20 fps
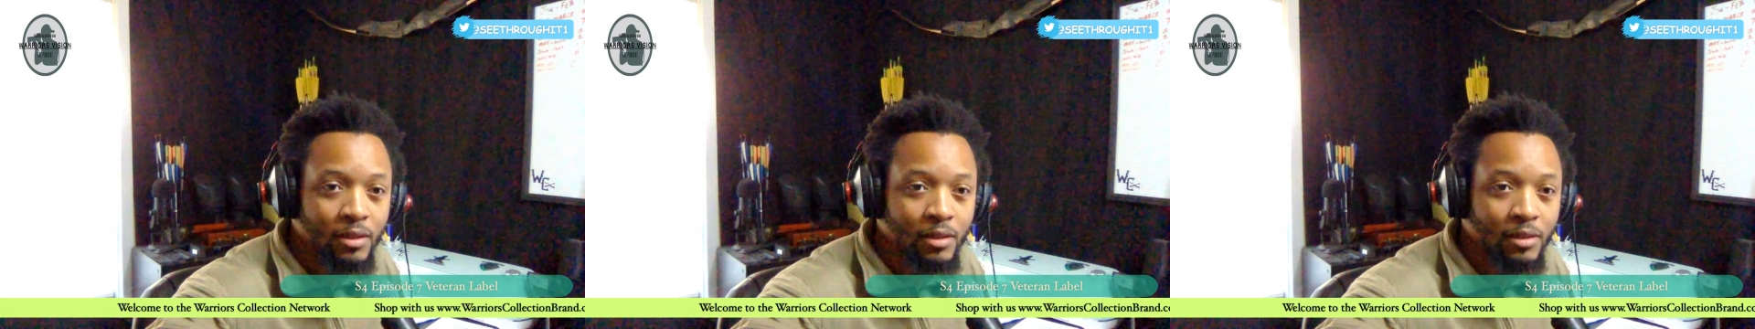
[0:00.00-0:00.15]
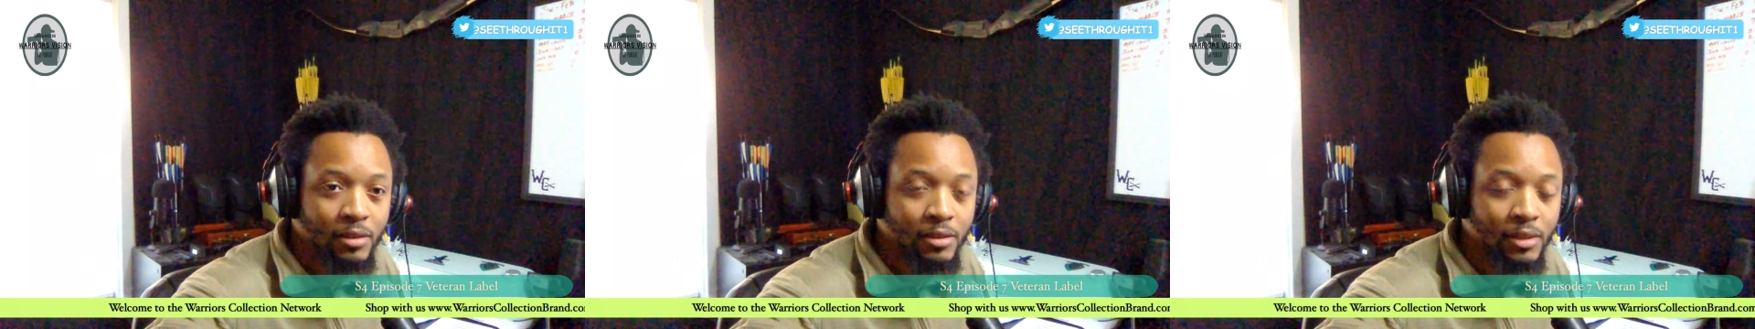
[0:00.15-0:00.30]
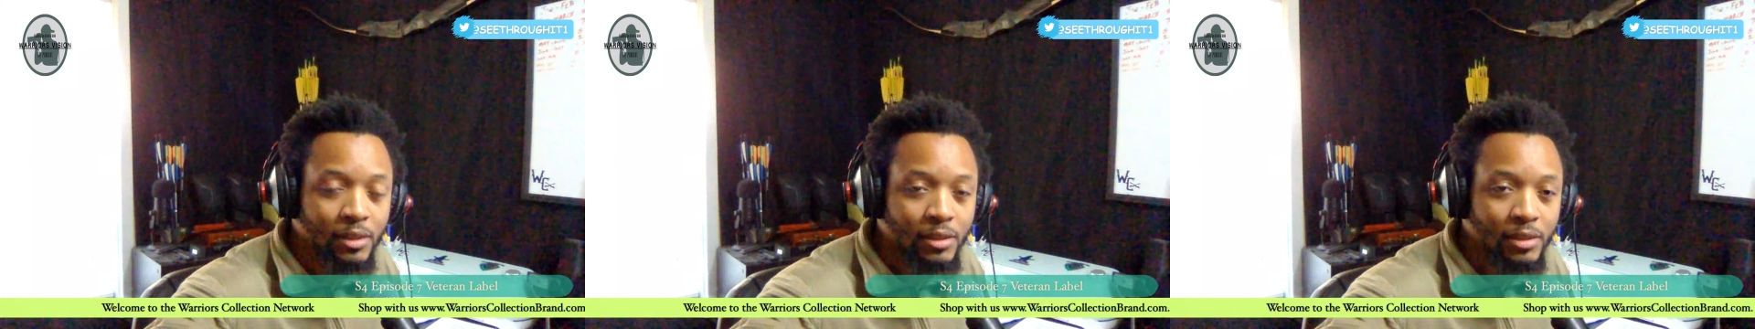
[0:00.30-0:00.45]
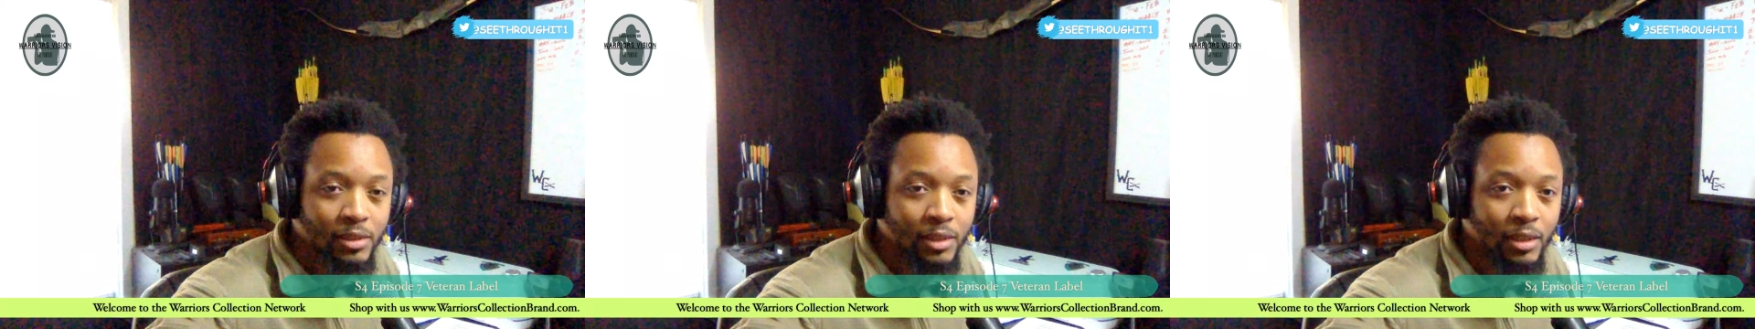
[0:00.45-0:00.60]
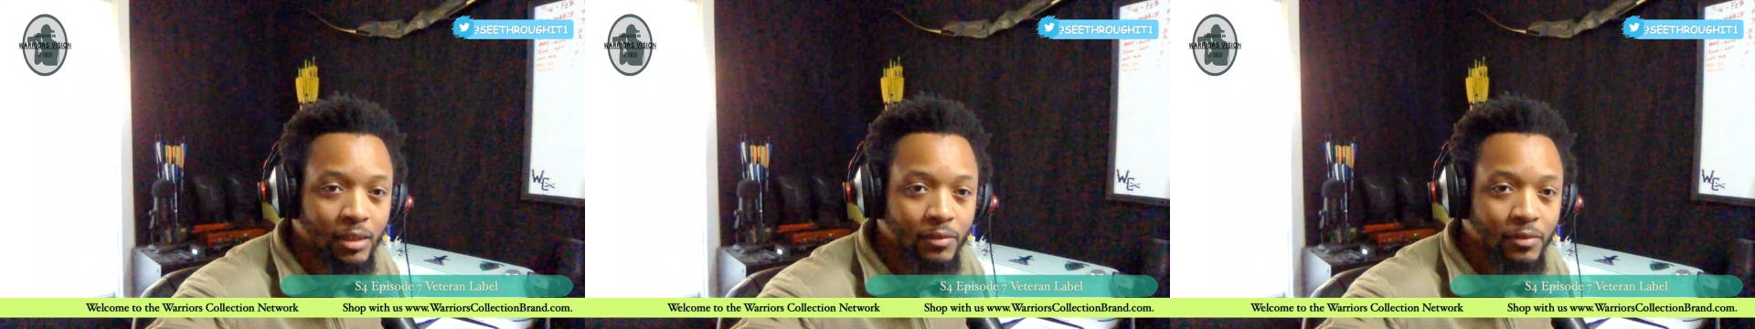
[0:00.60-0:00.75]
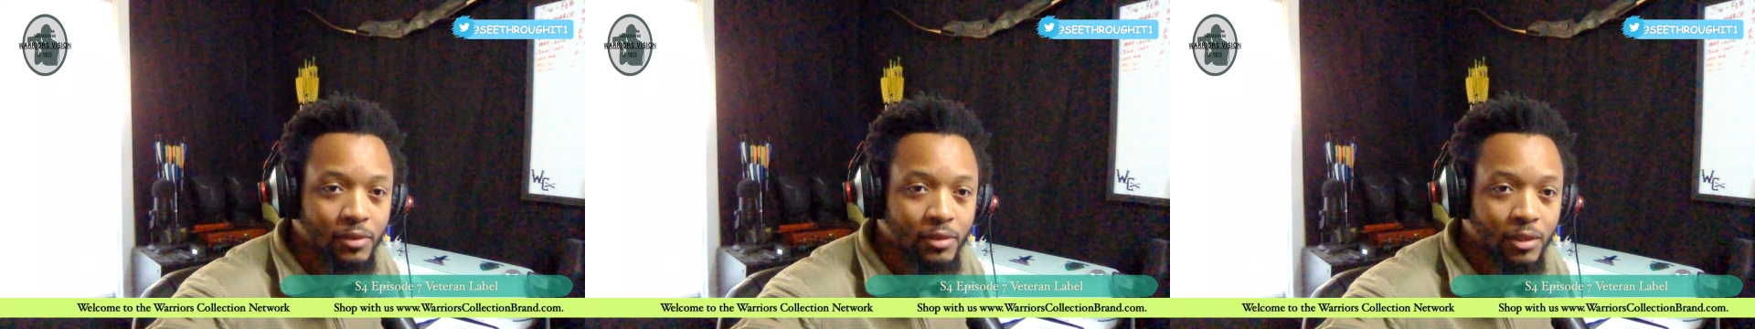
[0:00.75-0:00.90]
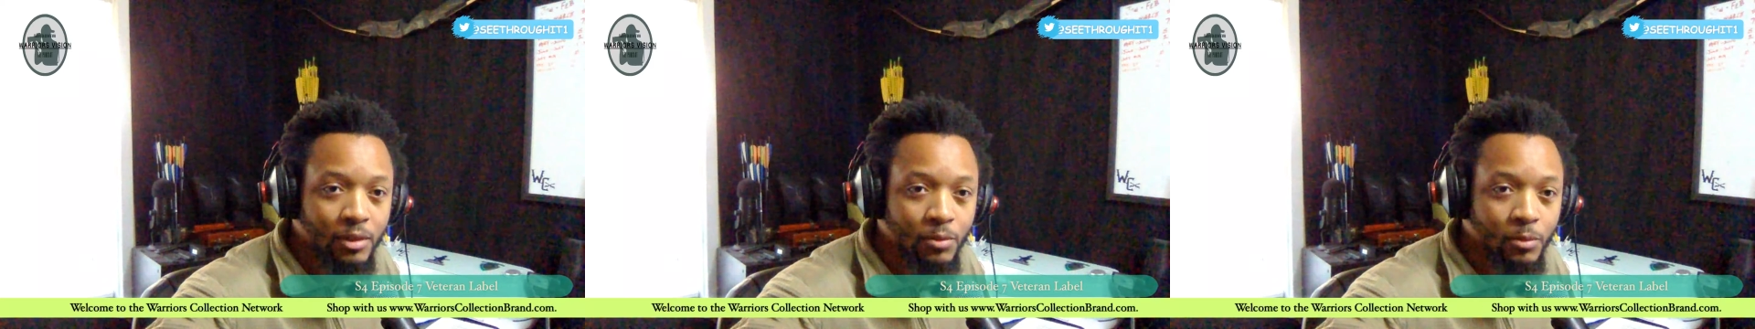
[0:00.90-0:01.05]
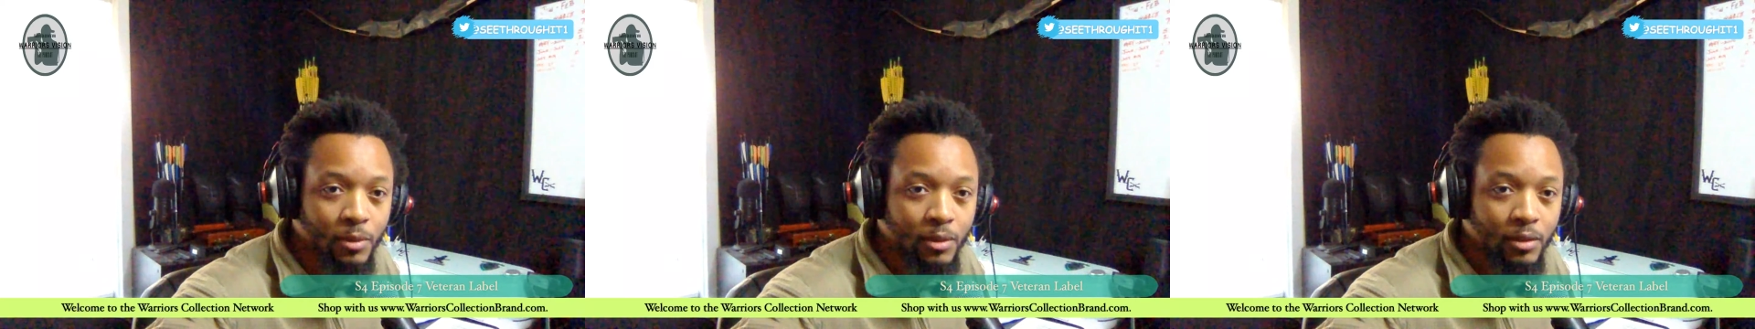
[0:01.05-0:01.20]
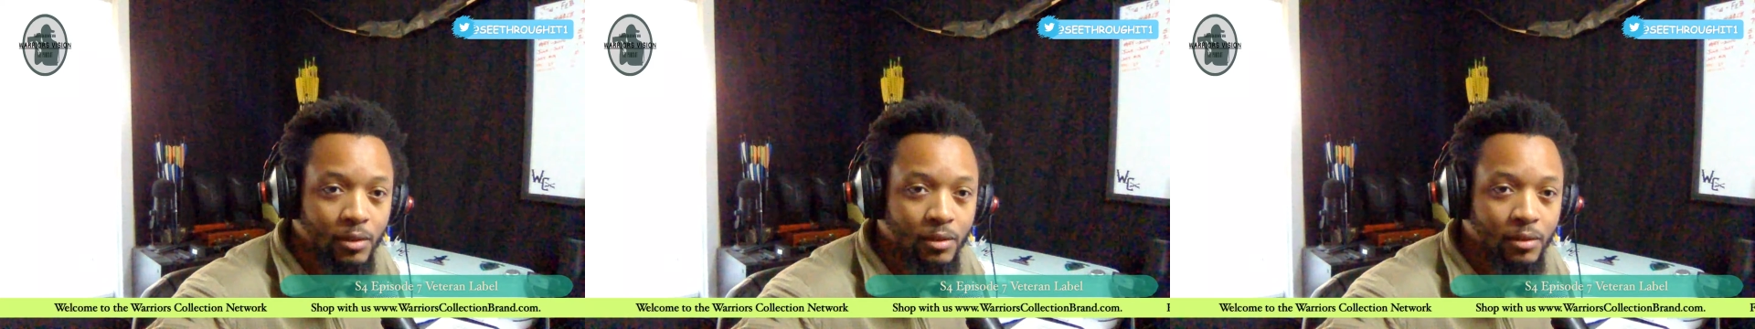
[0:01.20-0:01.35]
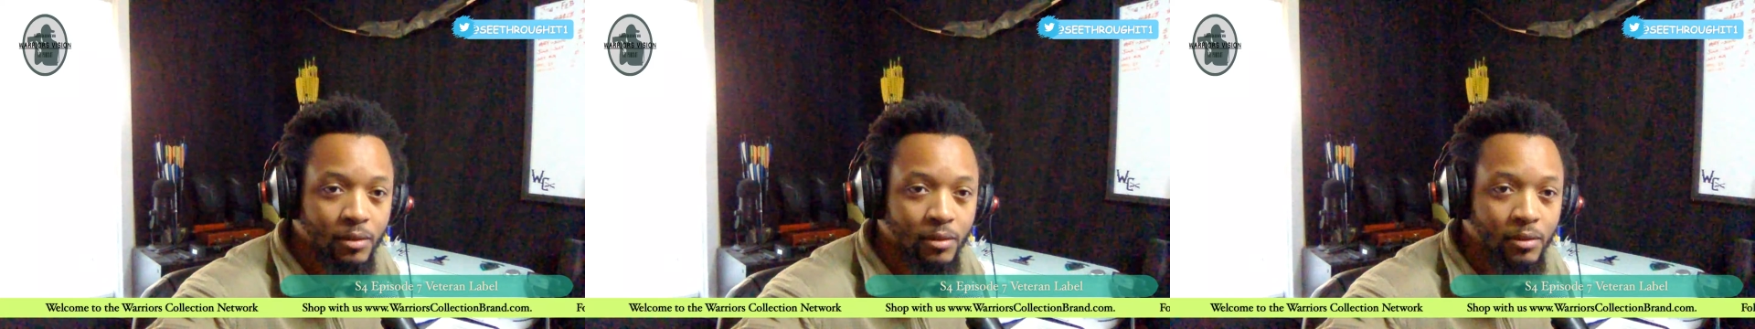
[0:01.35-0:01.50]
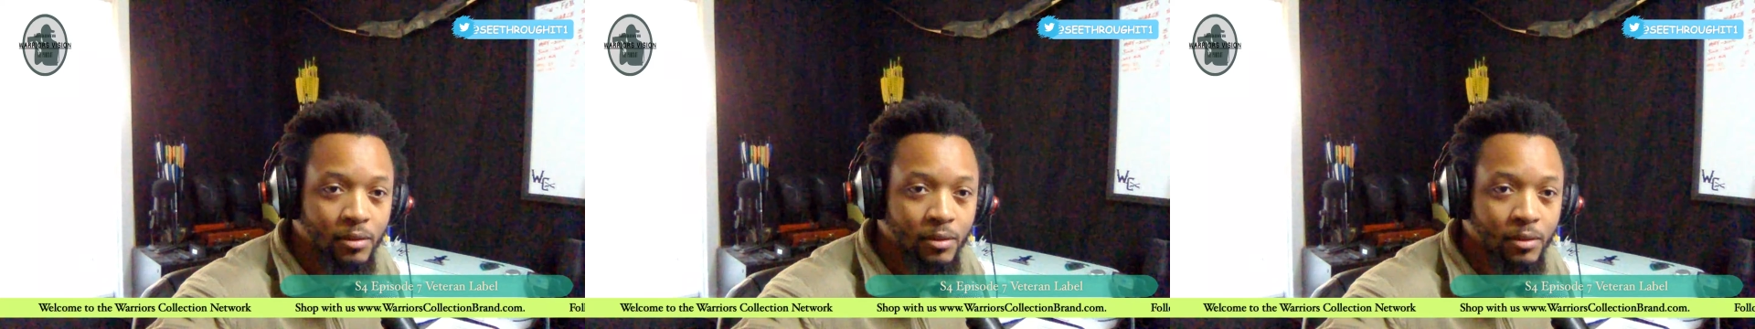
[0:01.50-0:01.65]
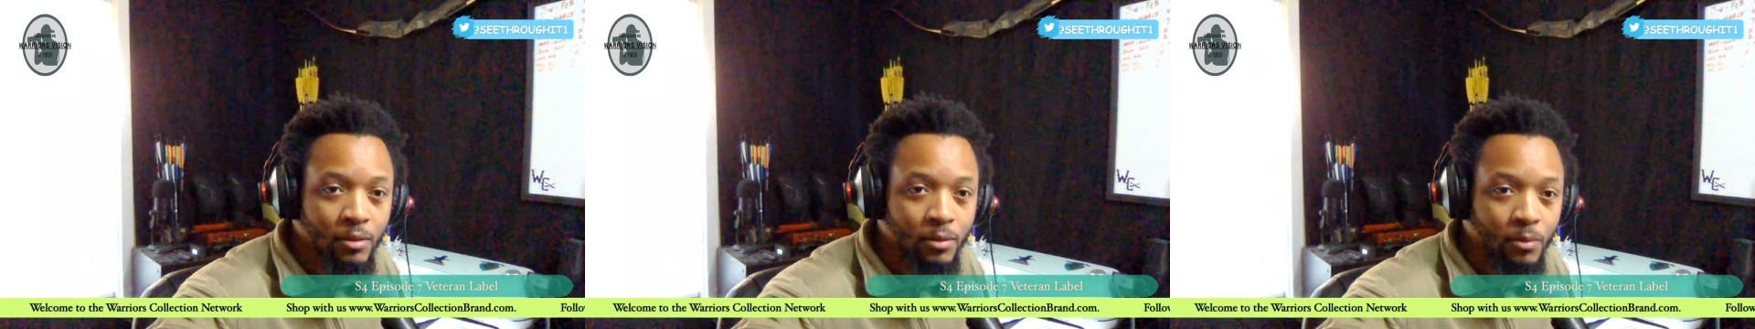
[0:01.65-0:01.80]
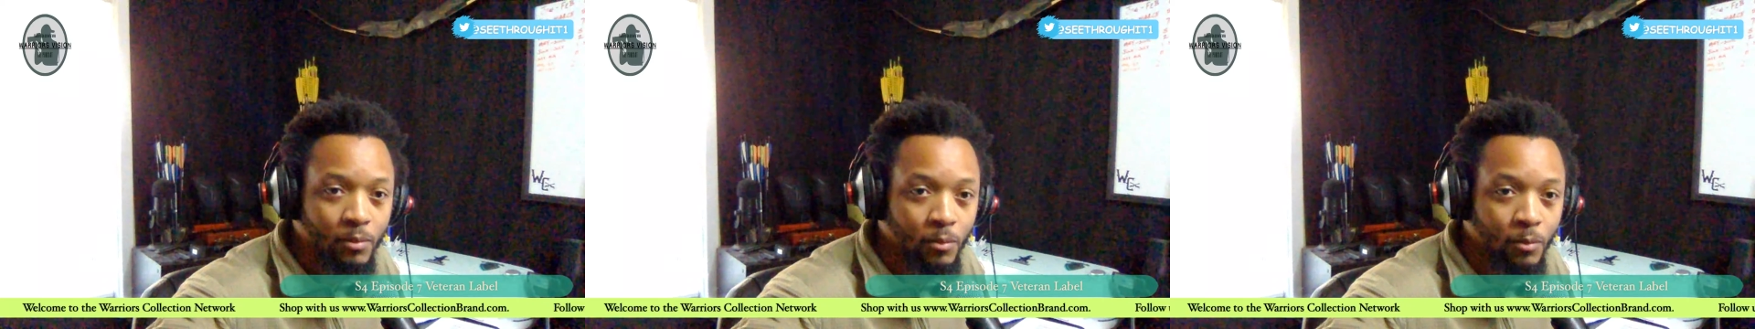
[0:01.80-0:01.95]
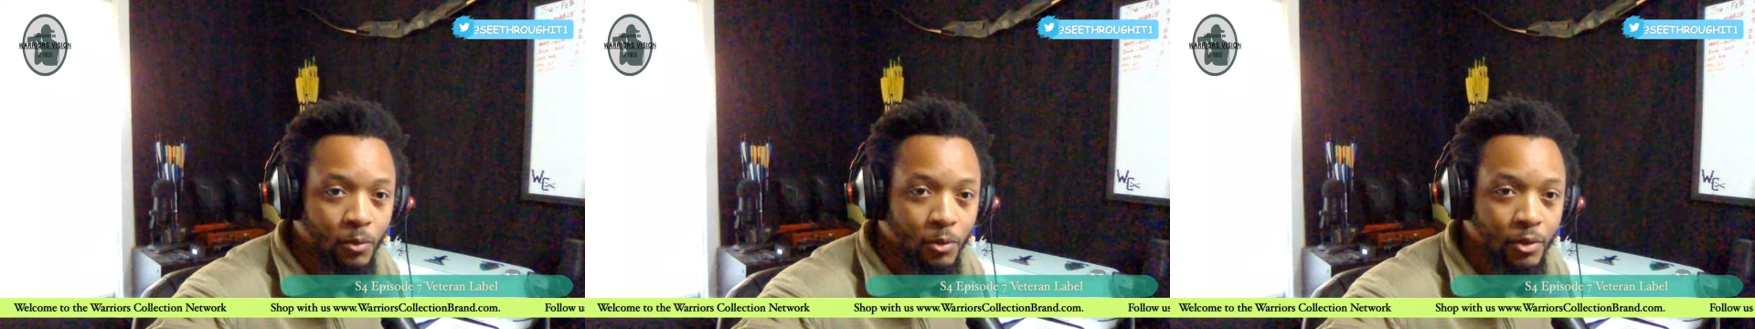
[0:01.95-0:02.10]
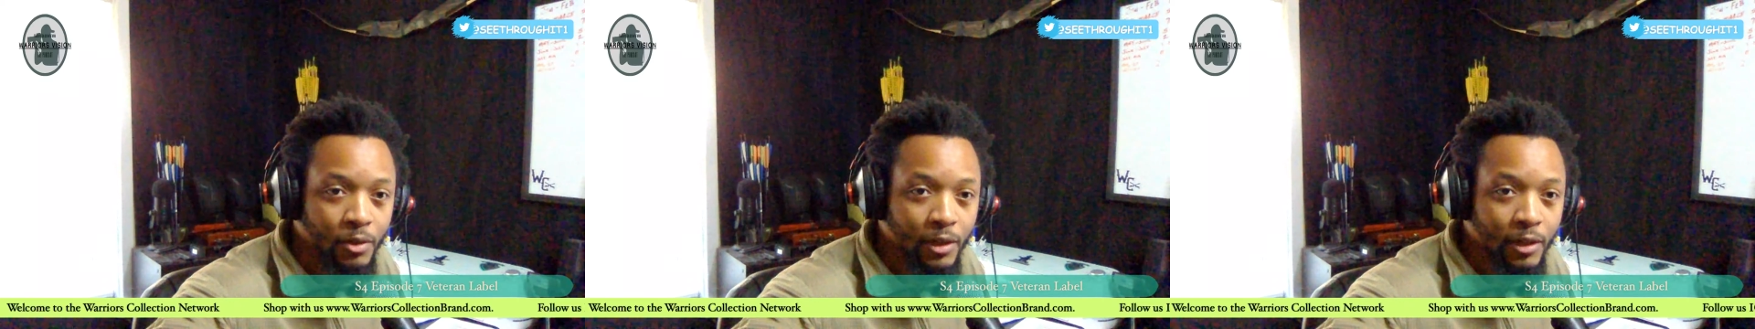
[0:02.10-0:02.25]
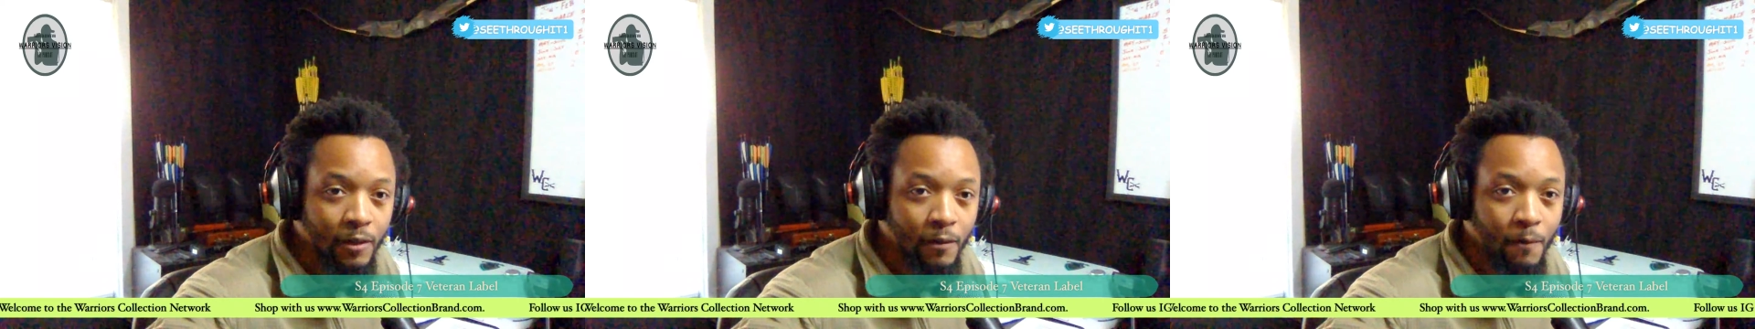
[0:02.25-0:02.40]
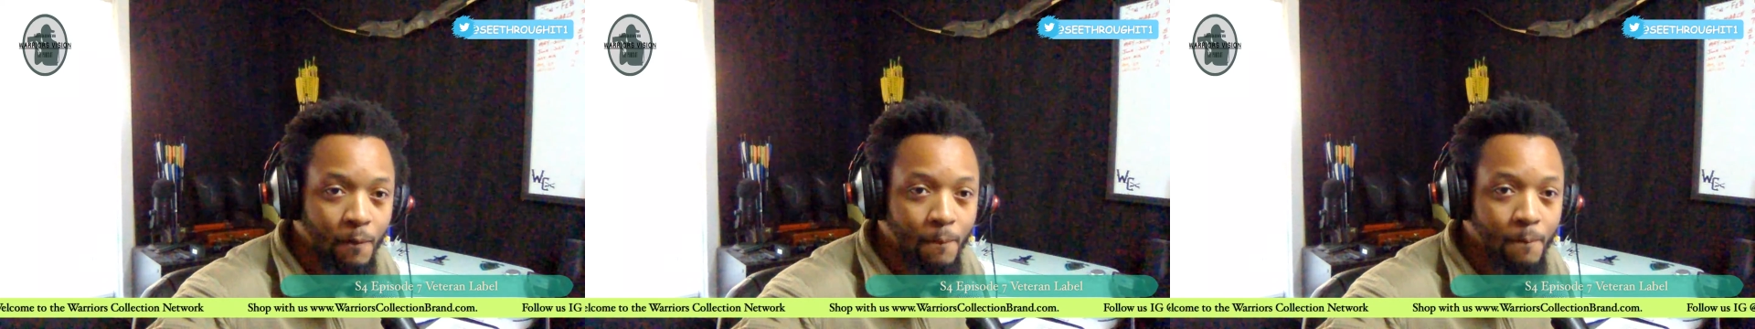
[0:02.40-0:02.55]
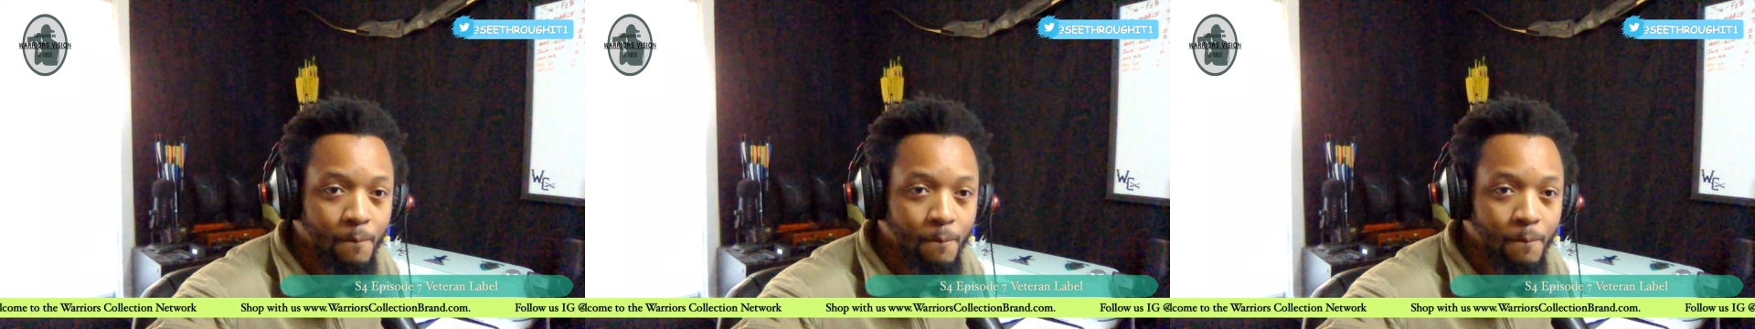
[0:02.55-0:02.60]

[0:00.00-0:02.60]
Stay safe, stay well. Warrior out.